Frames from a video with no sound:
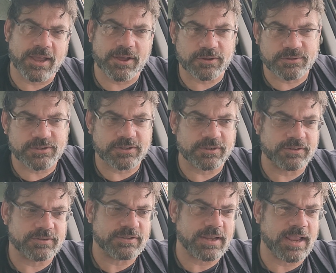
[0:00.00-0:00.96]
else
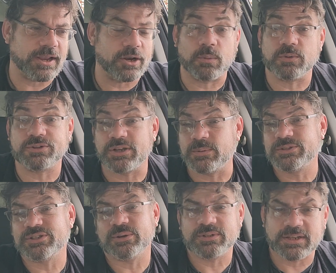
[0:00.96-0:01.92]
say, you know, well,
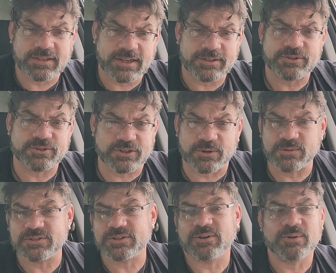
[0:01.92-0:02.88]
so-and-so did this, or
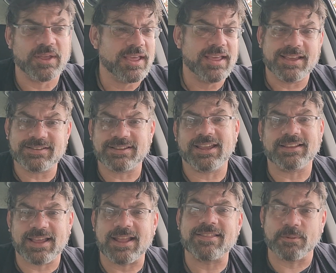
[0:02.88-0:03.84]
so-and-so is
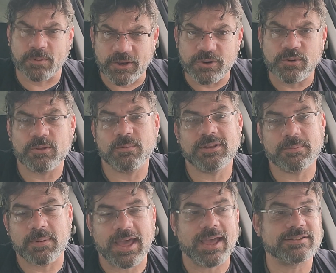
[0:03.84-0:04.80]
like that, someone that knew them in the
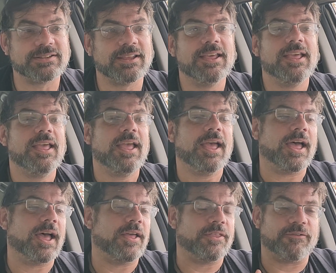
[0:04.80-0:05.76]
past,
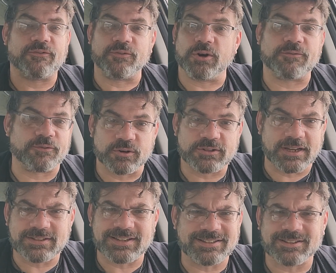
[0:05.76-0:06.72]
your first
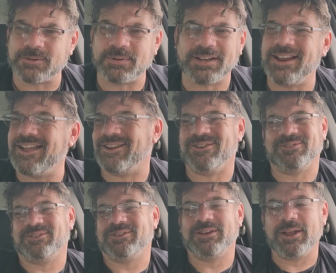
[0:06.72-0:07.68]
instinct is going to be, no,
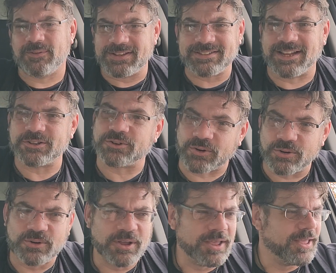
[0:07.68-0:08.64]
that's not
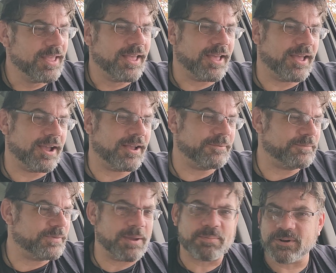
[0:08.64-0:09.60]
true.
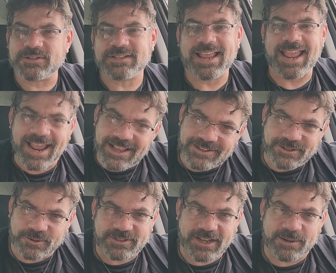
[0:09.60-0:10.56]
That person hates
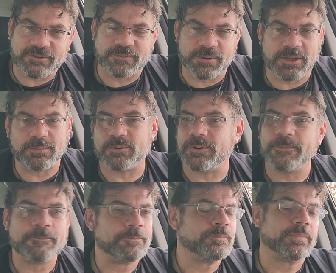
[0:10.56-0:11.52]
those types of people.
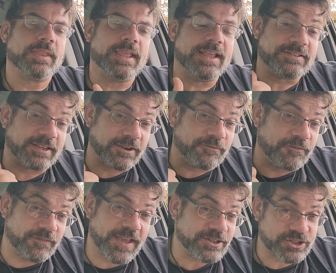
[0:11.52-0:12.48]
It's a
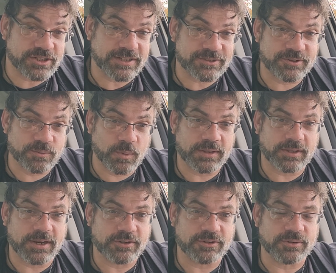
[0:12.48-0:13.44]
confession as to what
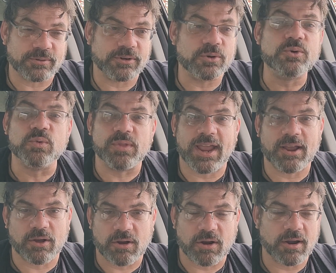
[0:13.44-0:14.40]
they do and who
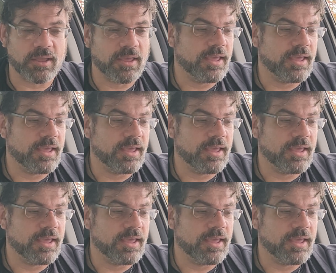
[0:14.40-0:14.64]
they are.